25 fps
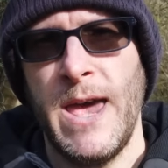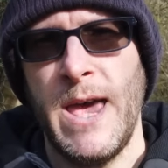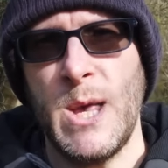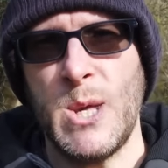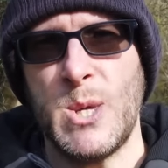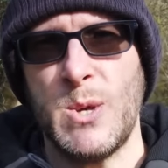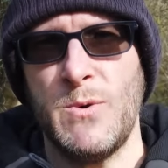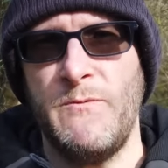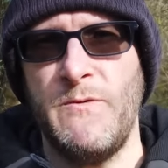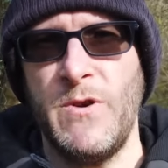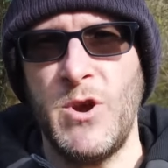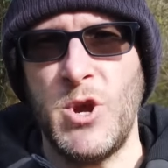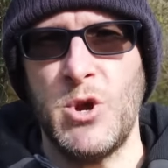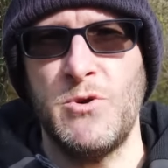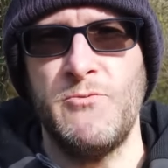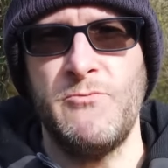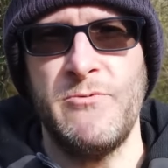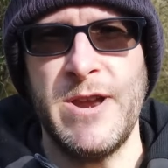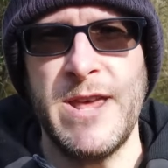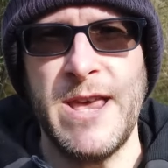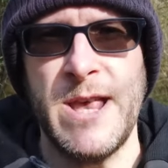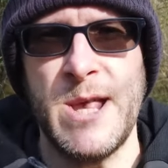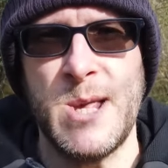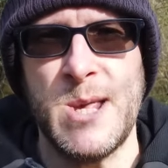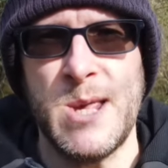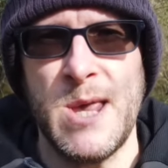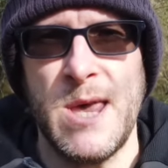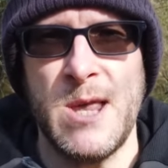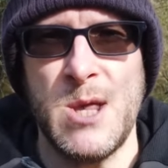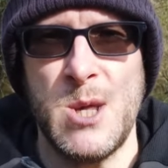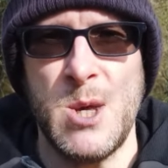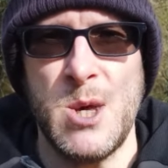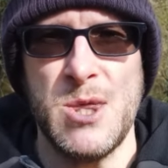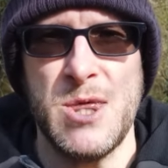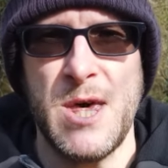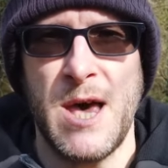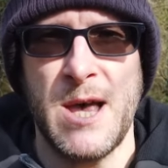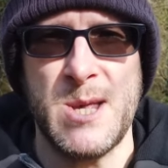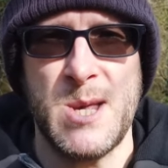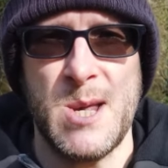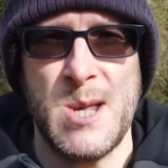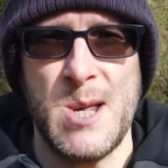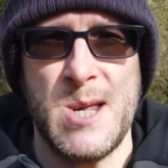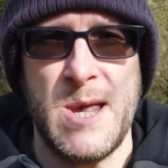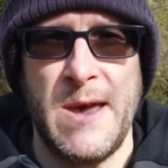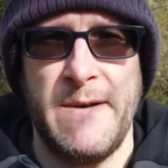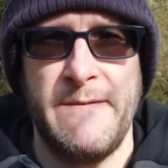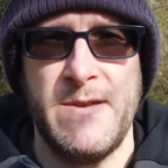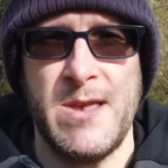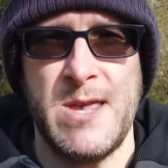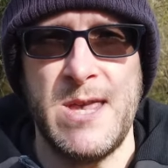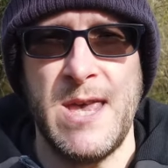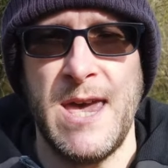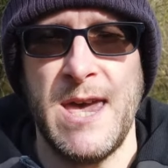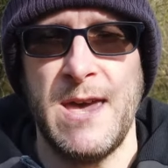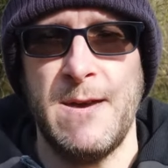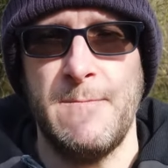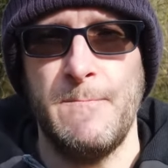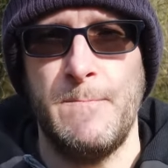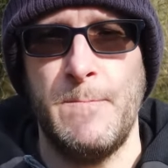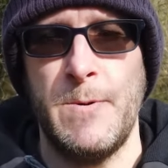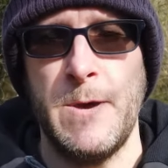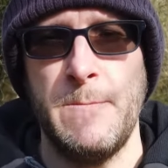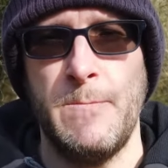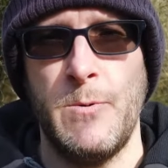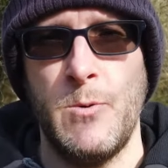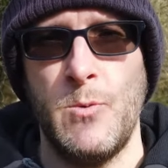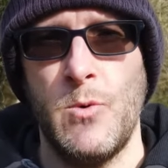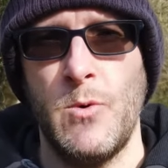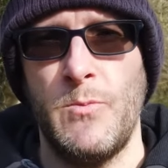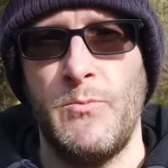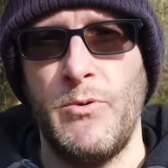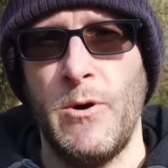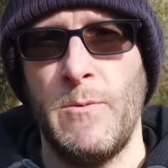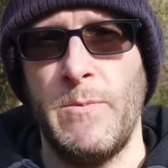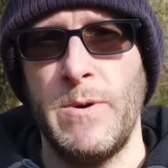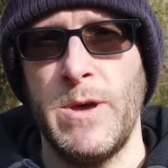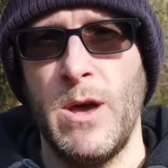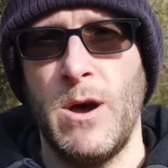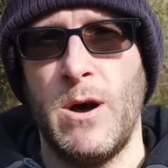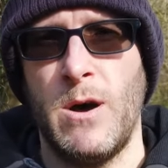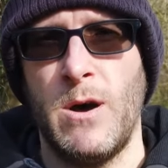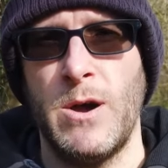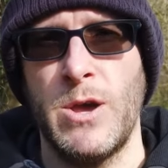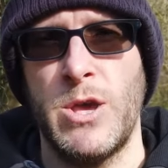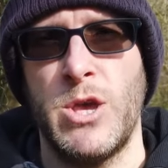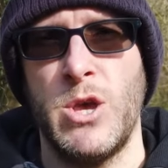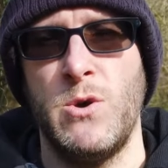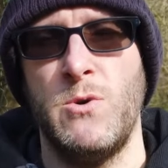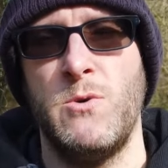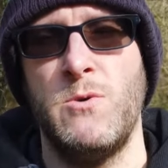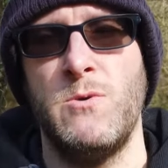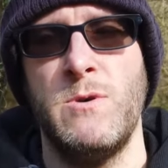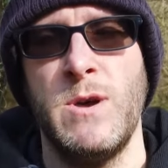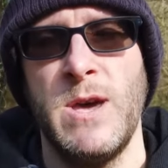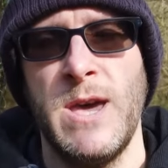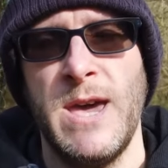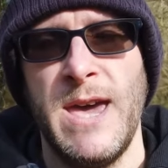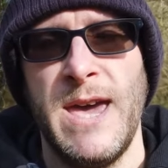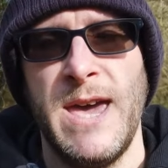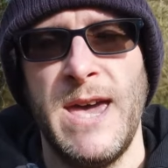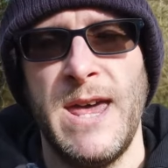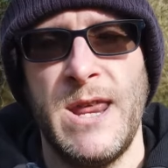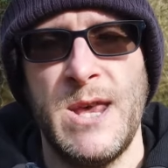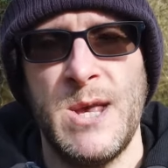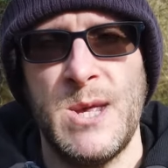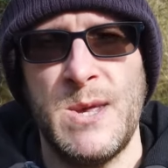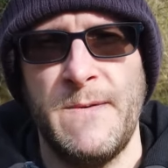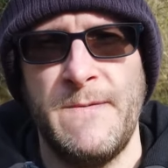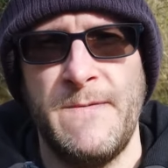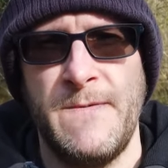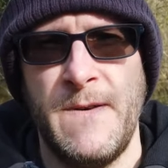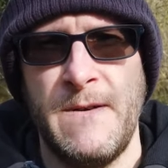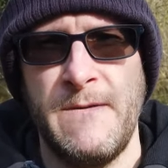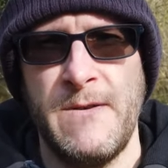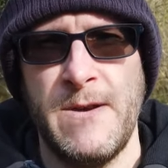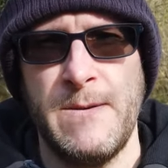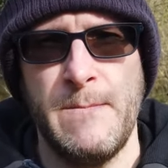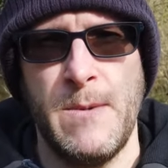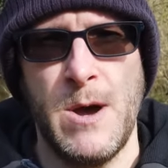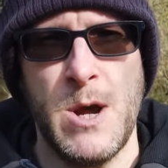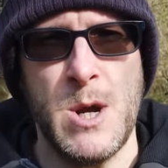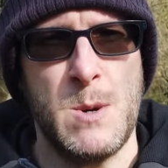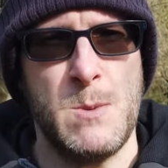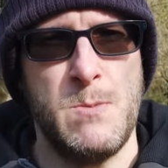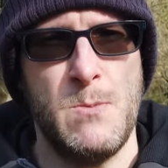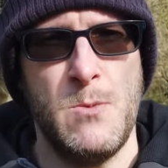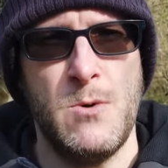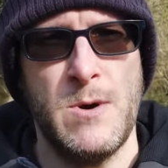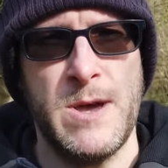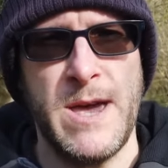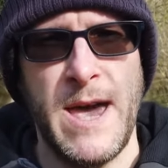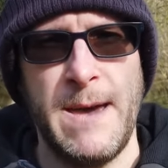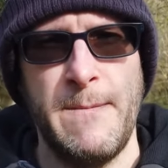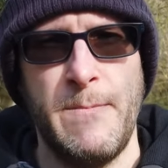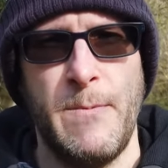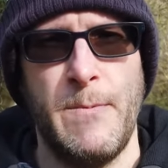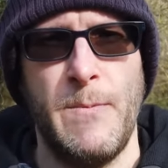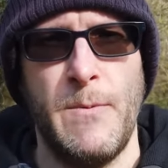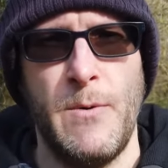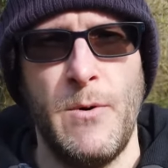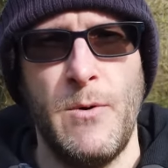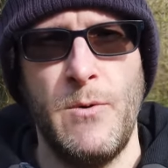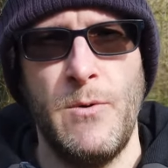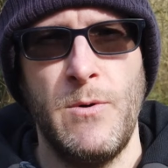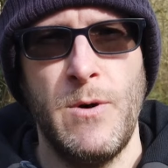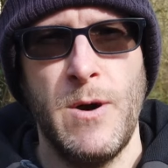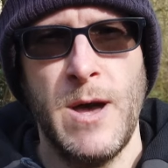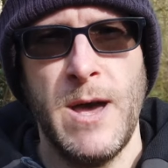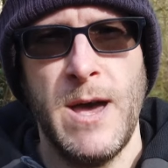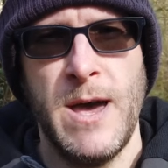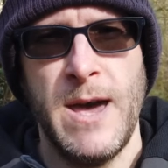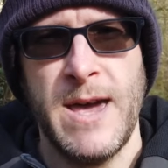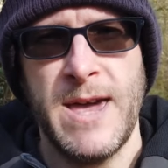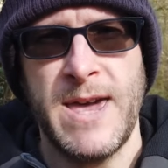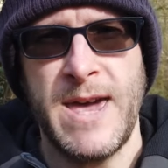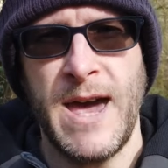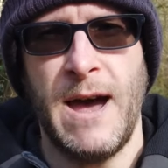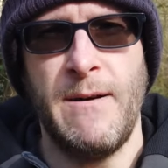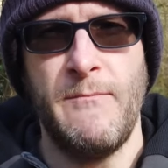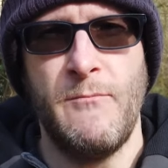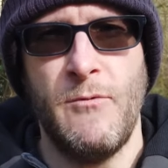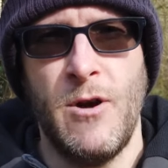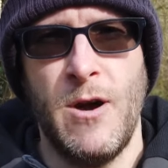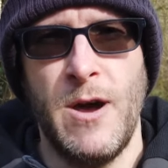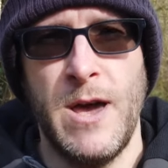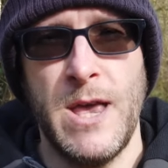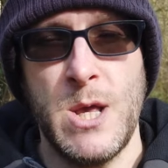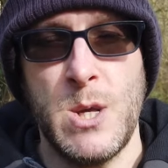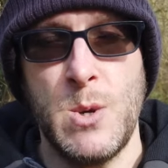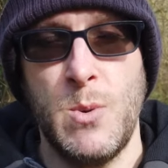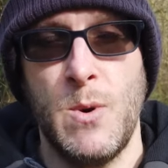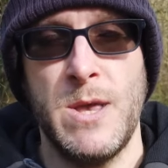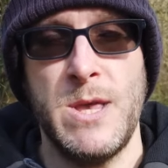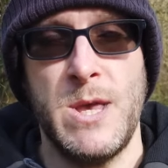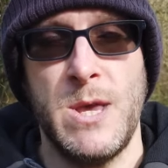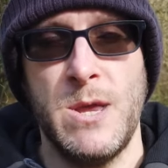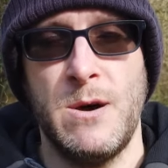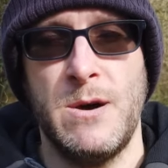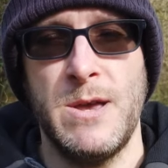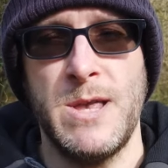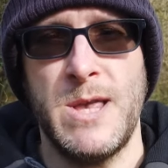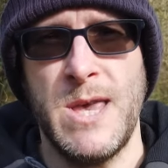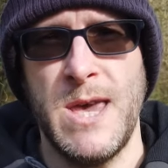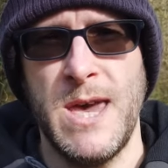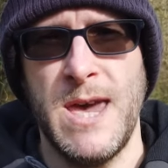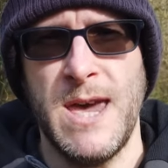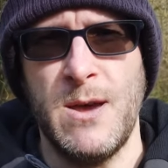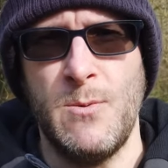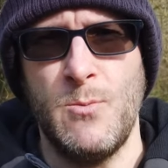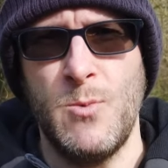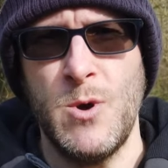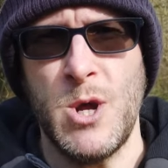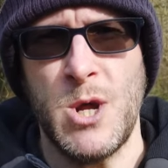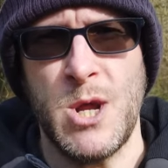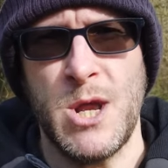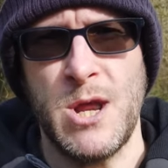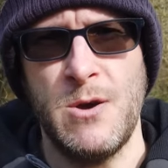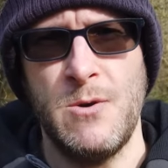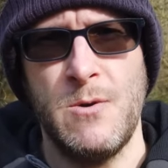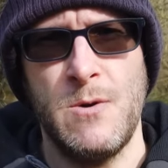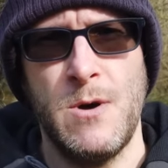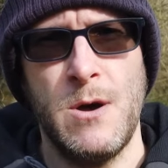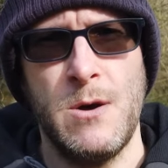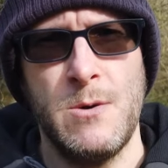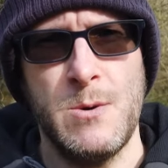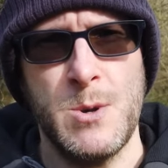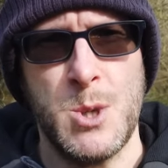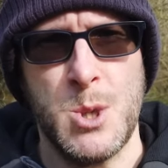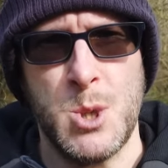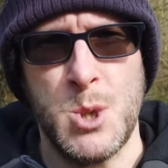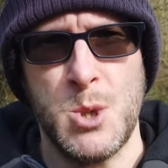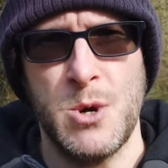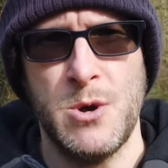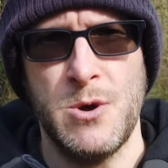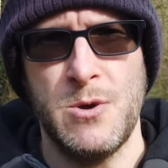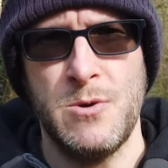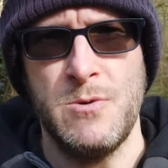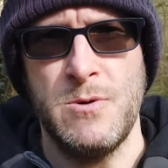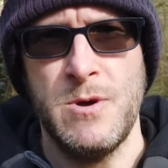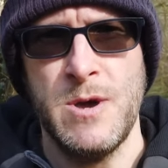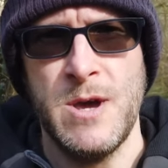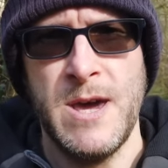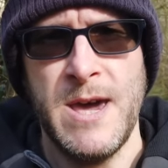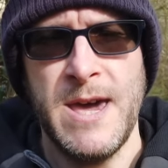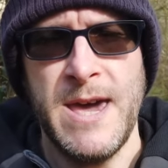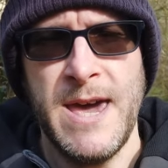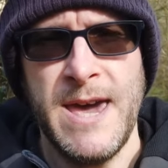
its original release in 2017, people would probably argue it is a very much more capable camera in 2019, which still holds true